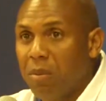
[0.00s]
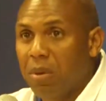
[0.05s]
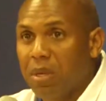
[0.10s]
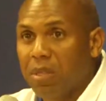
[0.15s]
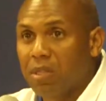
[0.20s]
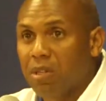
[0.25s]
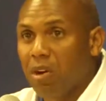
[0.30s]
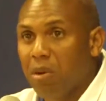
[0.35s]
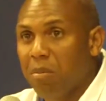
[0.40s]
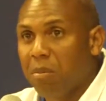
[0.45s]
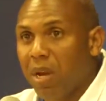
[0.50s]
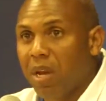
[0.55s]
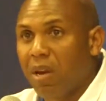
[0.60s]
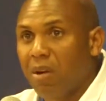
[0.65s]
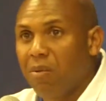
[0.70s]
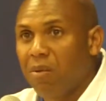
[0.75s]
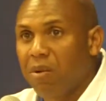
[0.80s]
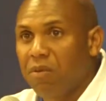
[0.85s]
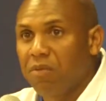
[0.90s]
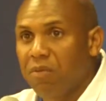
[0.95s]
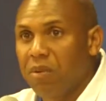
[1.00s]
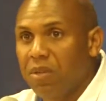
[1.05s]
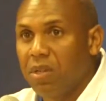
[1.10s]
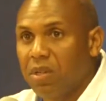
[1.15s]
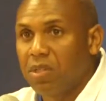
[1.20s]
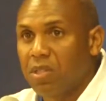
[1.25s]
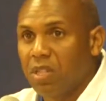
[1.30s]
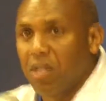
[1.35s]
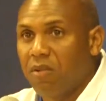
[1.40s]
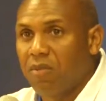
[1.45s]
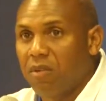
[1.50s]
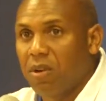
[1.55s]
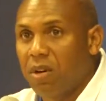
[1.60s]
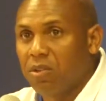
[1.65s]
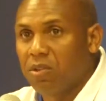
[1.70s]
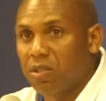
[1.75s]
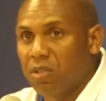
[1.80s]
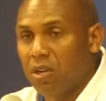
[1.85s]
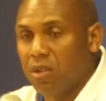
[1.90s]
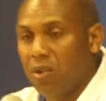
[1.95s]
You better start making one for yourself
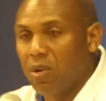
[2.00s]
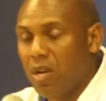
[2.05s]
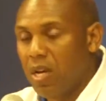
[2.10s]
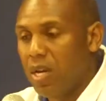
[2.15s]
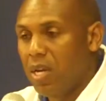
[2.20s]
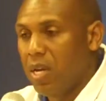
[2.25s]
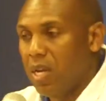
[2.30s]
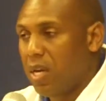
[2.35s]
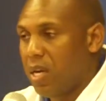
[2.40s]
also.